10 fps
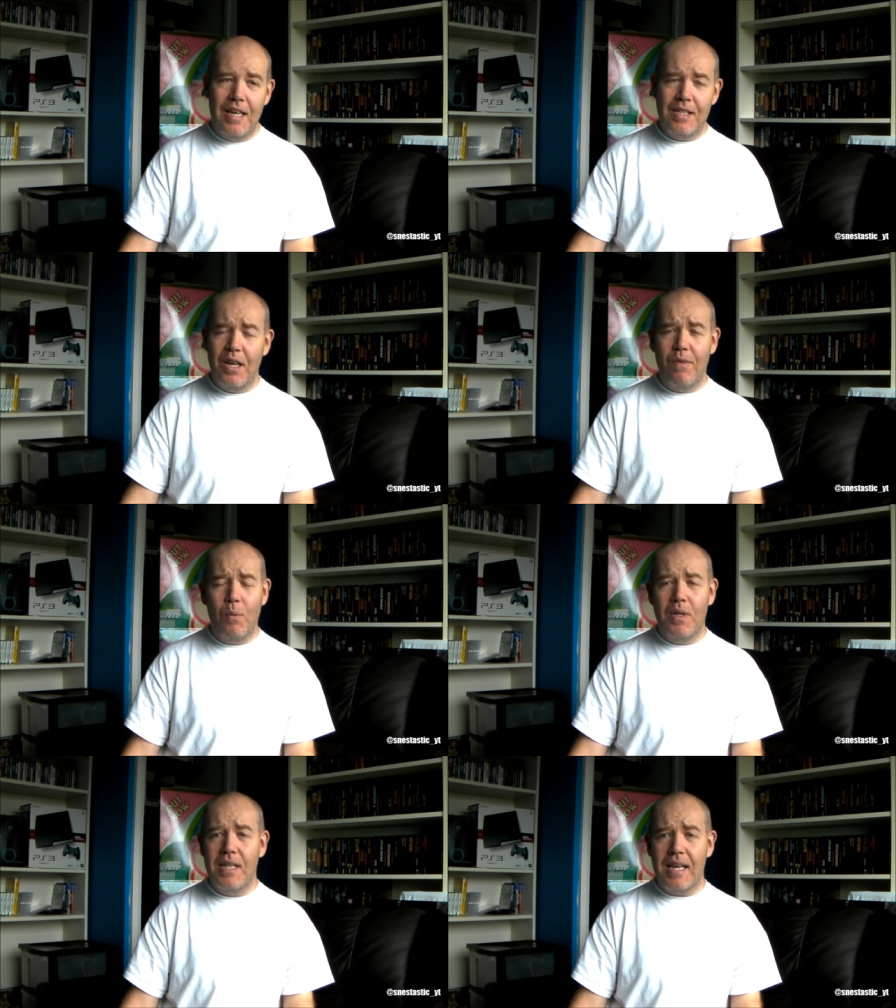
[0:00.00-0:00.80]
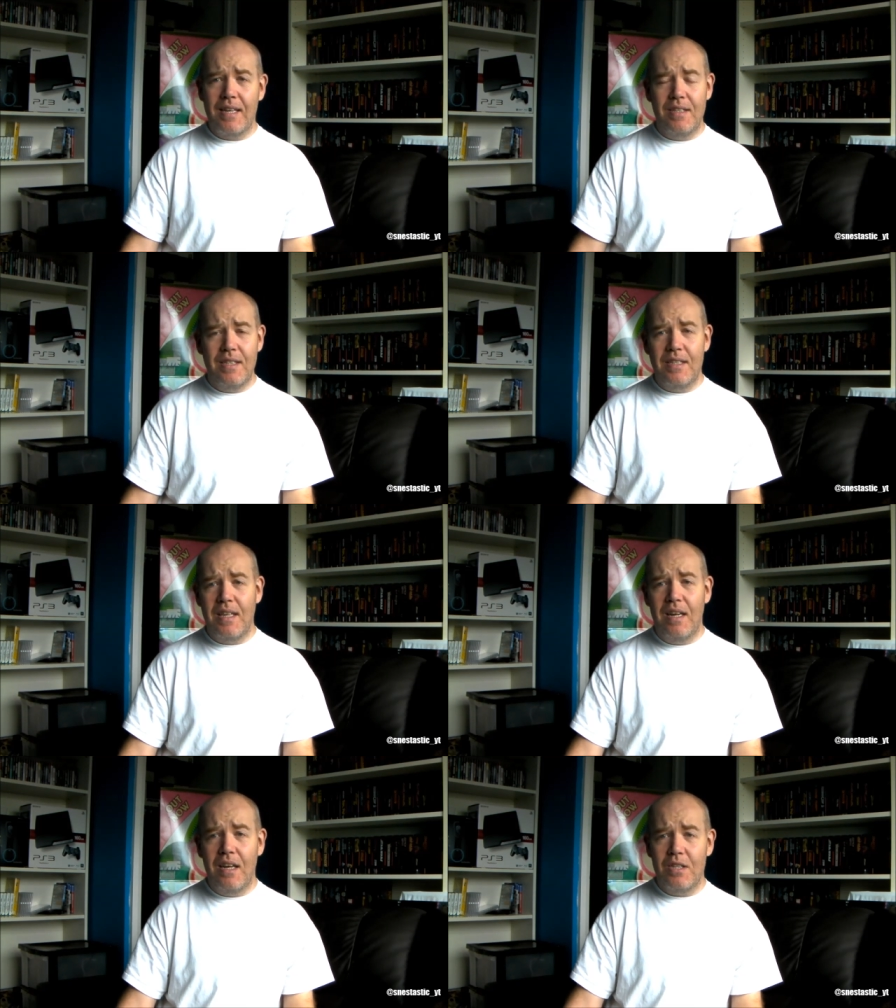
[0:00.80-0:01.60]
I don't know if I want that, because it's
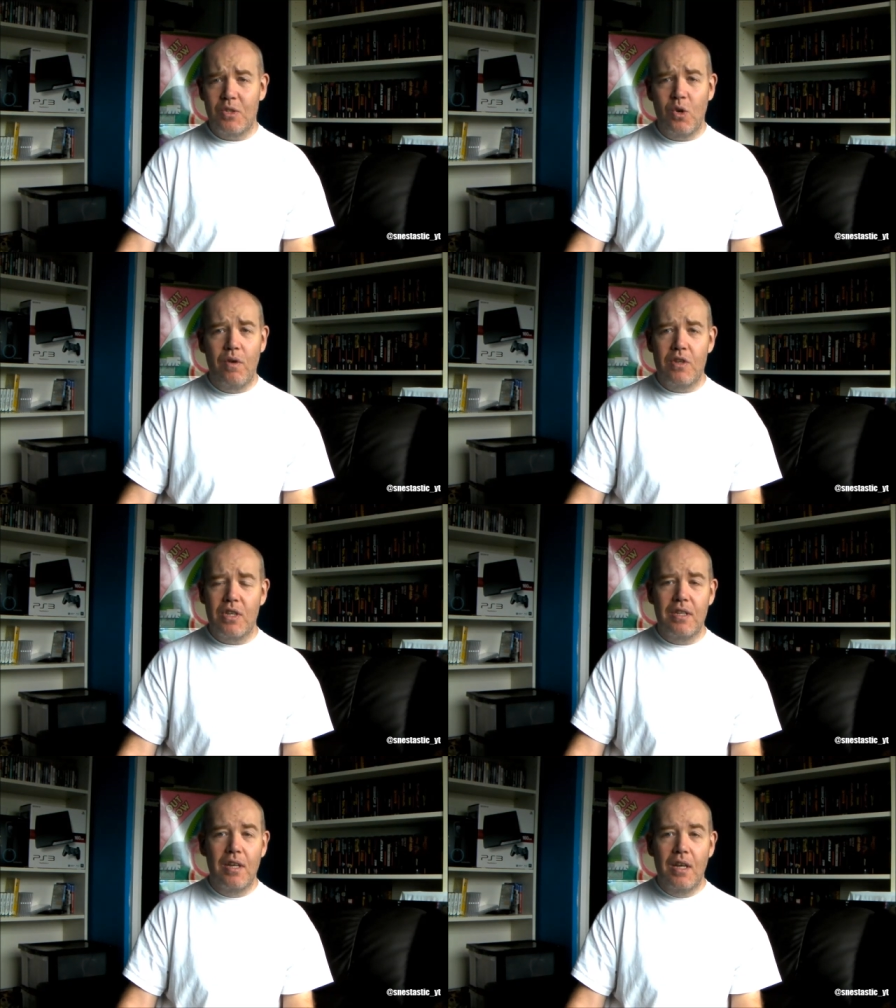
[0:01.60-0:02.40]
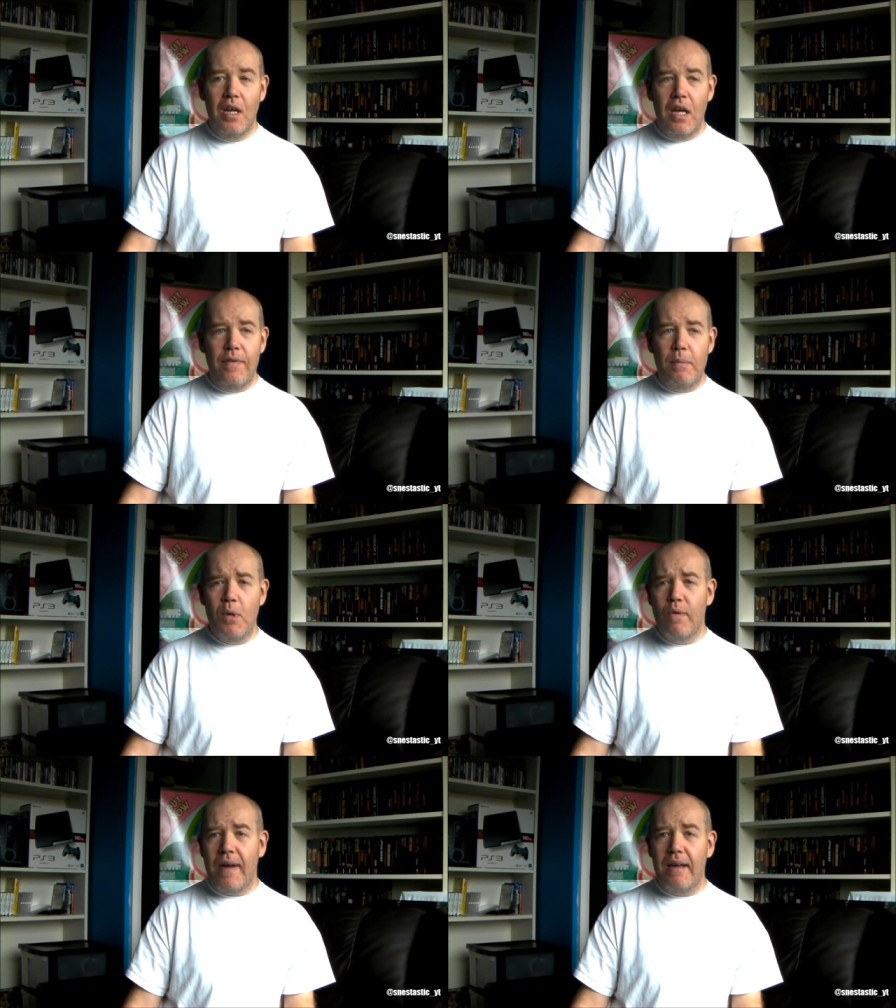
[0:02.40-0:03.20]
a lot of storage, and if you
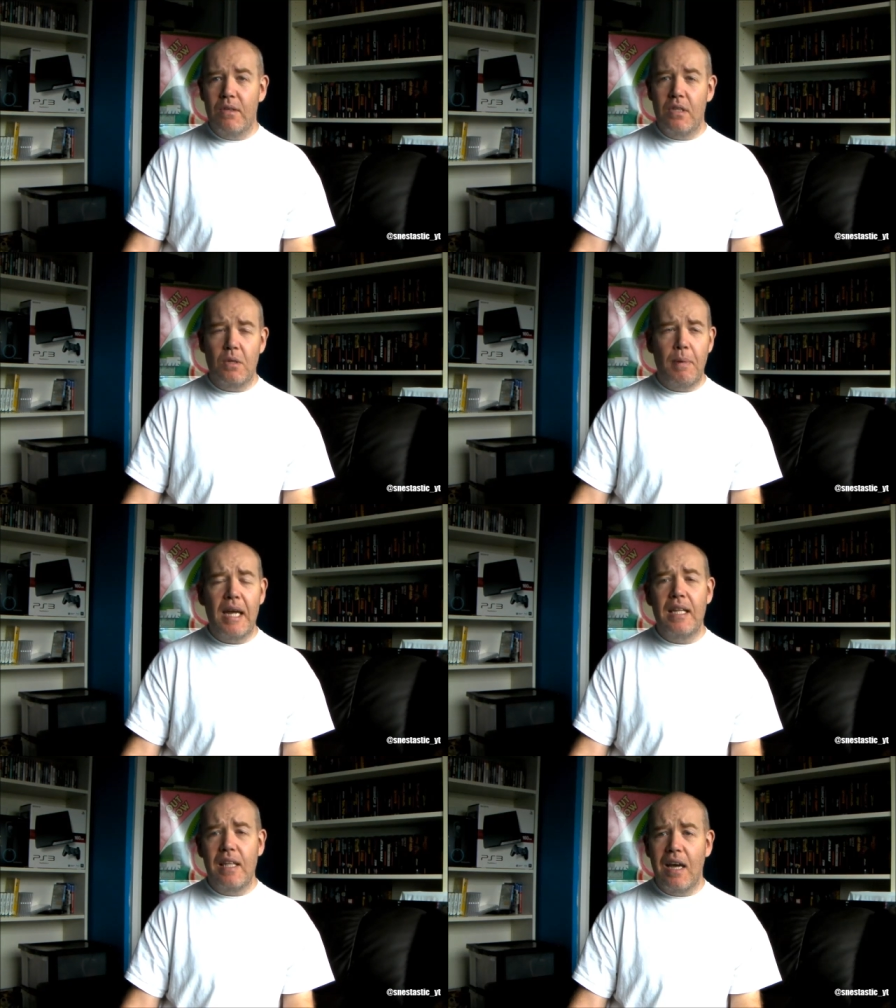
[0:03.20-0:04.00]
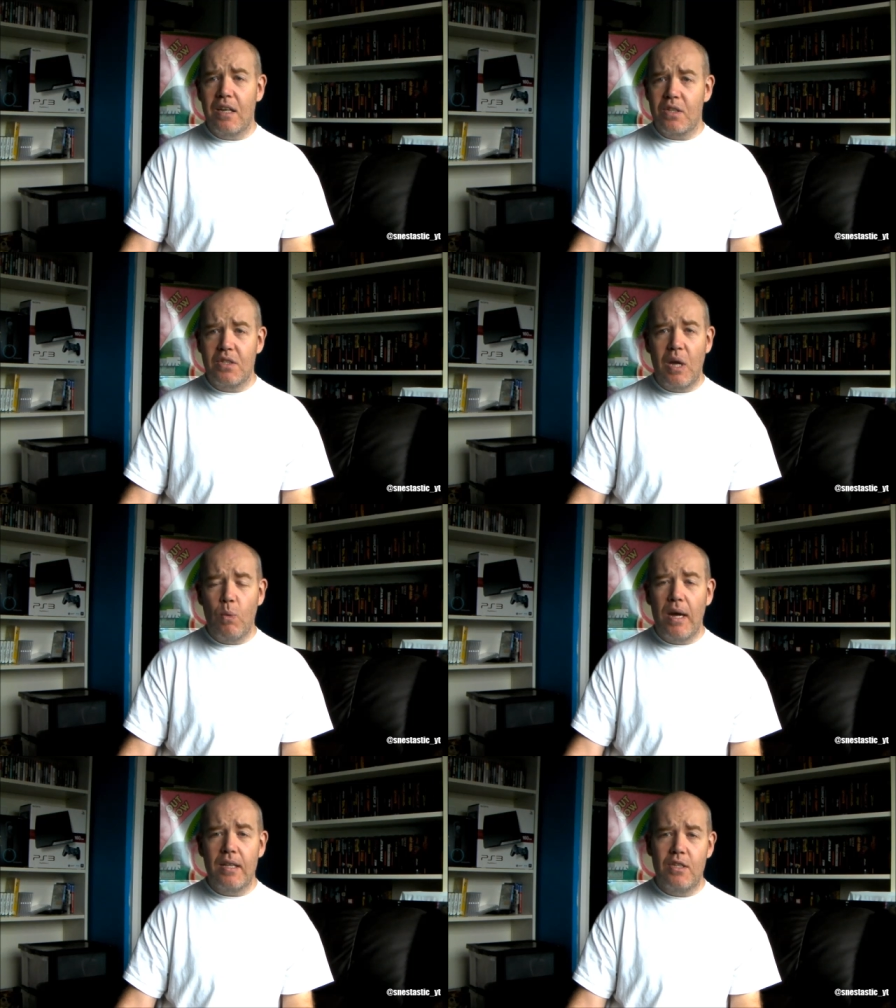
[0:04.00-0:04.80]
move house it's a pain in the arse because they
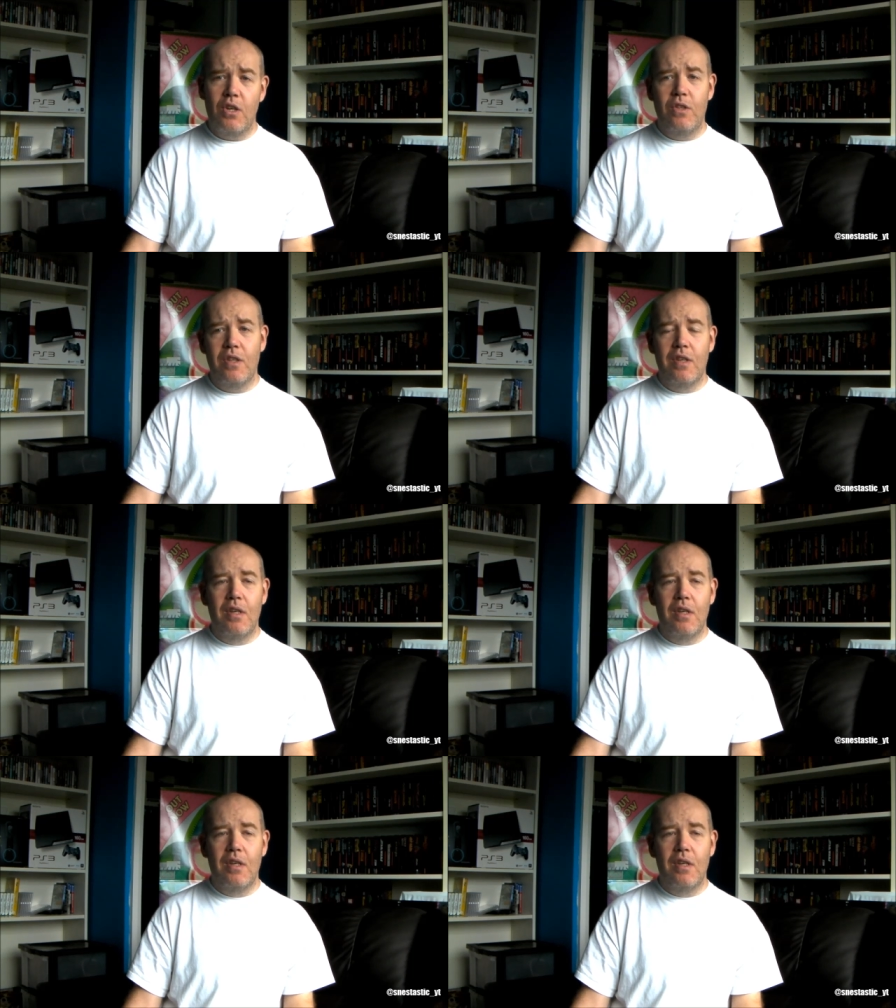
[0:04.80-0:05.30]
weigh a ton,